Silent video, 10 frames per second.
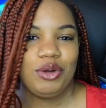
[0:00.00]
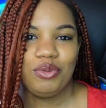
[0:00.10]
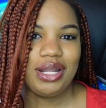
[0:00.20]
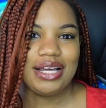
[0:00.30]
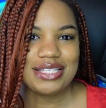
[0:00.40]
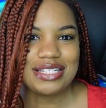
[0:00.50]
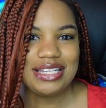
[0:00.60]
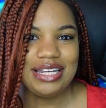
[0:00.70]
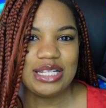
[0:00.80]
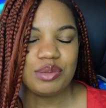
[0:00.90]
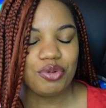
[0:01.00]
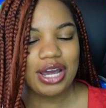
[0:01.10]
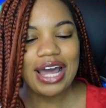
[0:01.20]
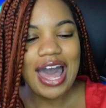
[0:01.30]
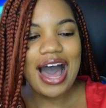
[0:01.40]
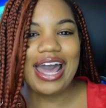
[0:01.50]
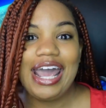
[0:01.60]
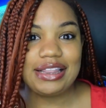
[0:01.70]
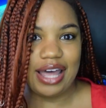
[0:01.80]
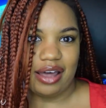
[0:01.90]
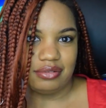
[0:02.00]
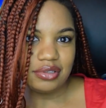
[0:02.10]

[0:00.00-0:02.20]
He realizes he needs a break. I hate that.